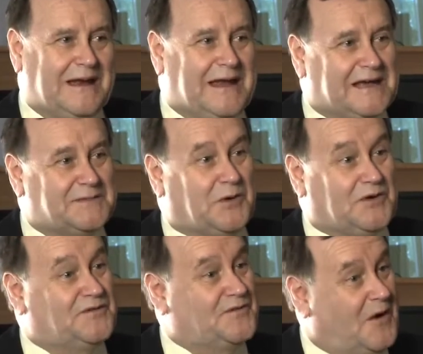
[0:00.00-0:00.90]
about
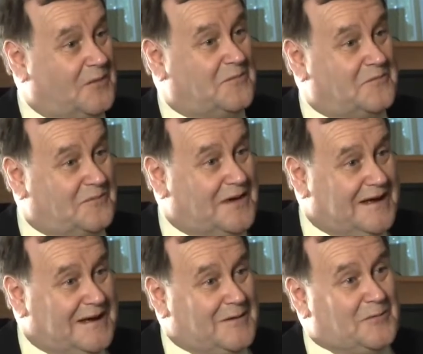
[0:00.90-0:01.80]
exports from
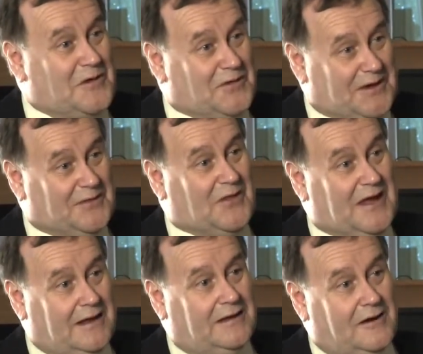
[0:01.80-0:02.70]
within
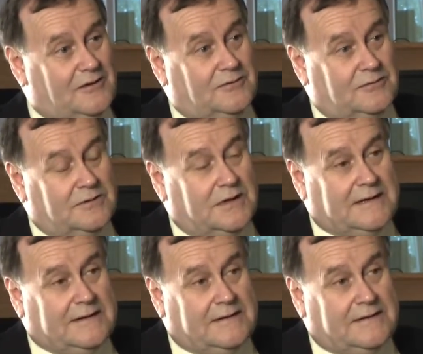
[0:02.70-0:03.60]
their local
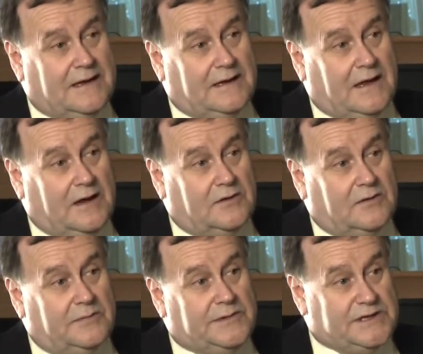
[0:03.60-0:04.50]

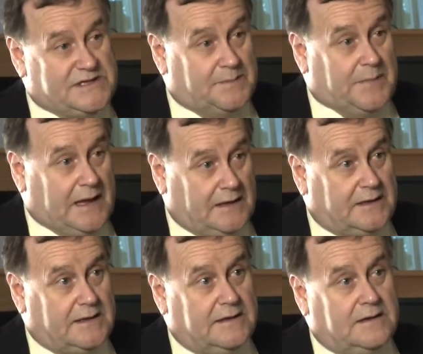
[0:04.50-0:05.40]

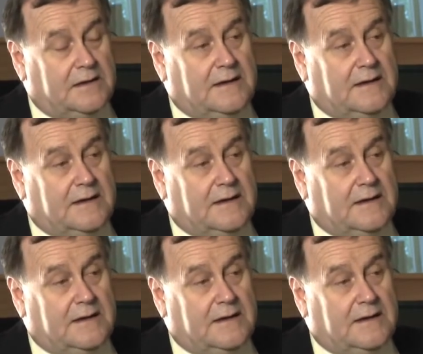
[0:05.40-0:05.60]
municipality.